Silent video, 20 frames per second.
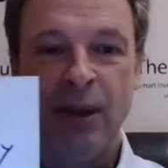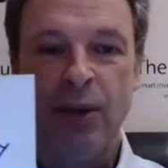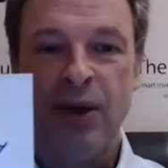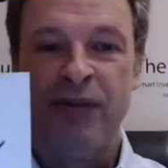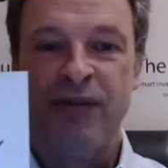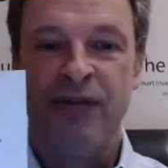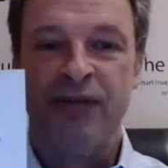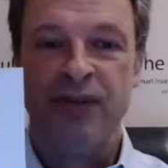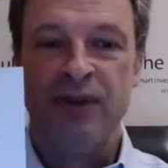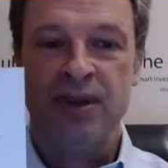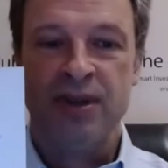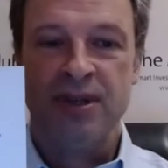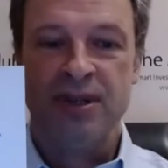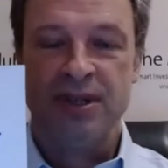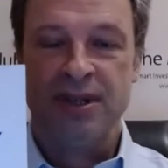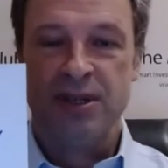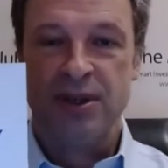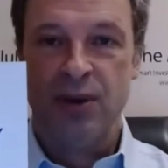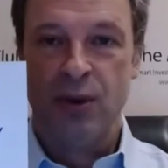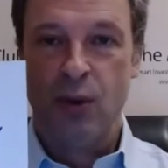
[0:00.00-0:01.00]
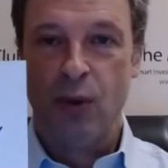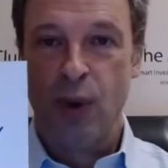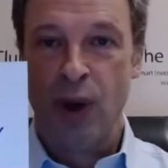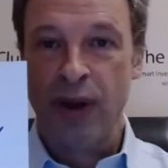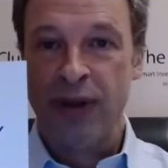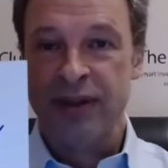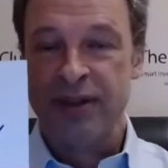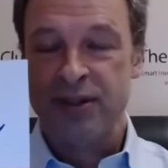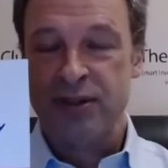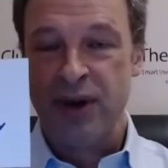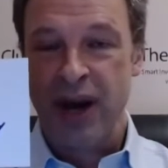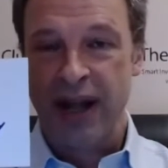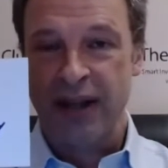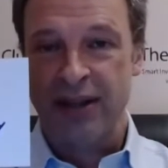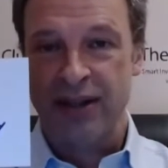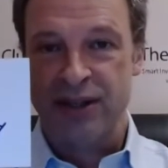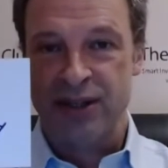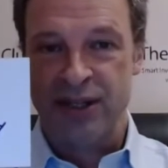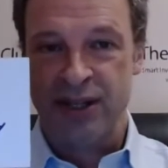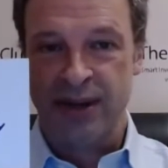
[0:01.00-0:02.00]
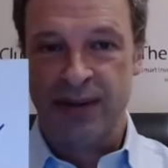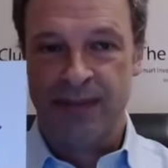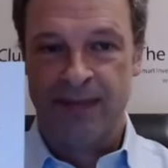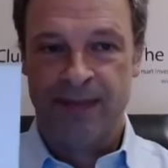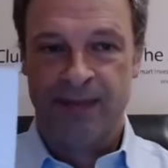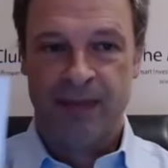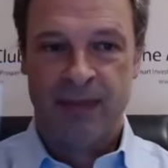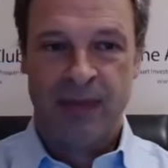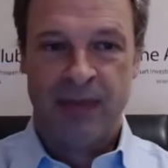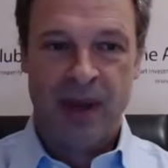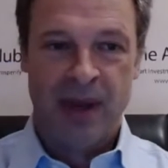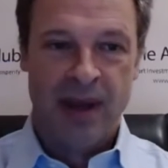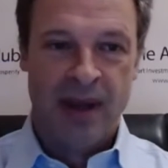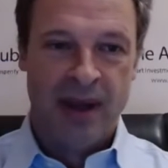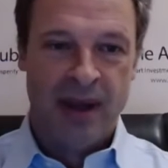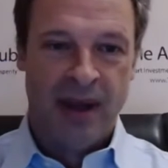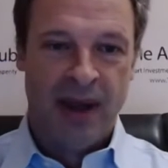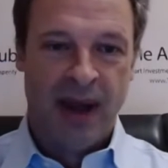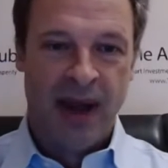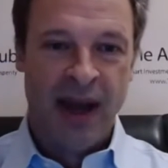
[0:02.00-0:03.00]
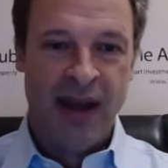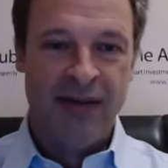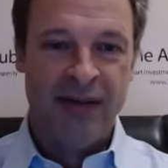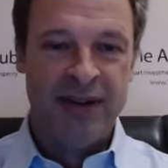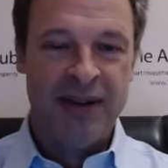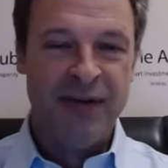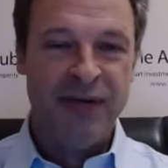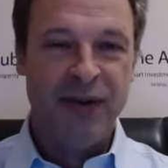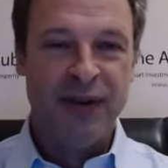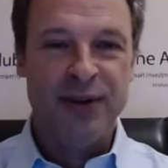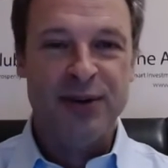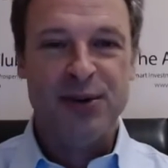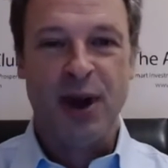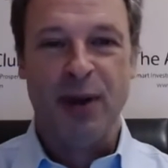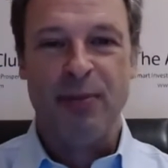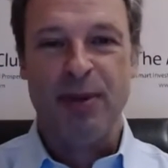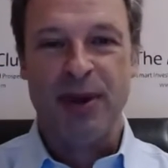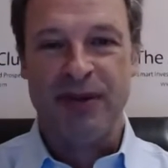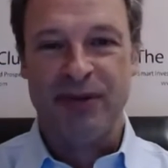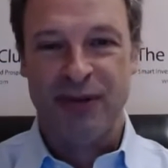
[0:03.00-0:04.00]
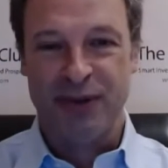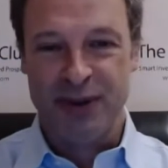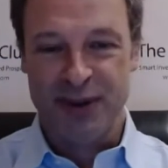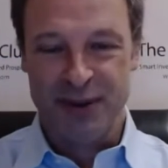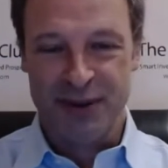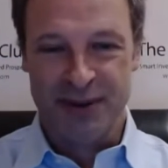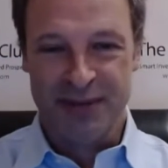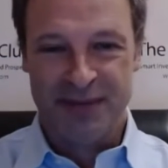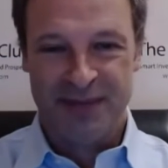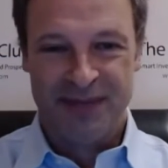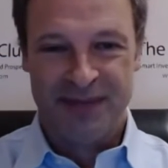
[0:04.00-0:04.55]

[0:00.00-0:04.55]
our wealth strategy, I have a different topic for you.